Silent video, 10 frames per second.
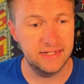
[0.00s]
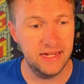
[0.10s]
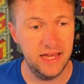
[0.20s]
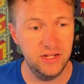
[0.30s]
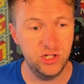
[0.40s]

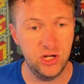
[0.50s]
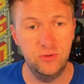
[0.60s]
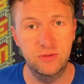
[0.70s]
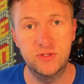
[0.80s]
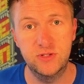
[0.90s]
and show
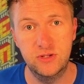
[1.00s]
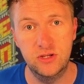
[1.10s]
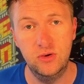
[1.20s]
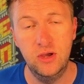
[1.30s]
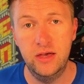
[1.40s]
them to you
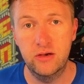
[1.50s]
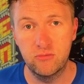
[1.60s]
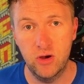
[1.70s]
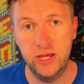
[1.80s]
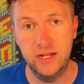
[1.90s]

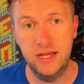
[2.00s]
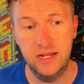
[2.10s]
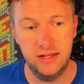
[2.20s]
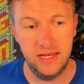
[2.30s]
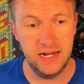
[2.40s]
right in
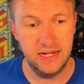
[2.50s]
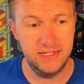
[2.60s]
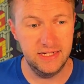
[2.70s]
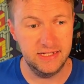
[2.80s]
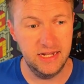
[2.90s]
the
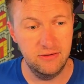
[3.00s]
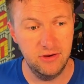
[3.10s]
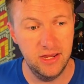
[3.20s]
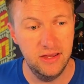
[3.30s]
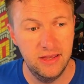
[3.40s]
analytics area.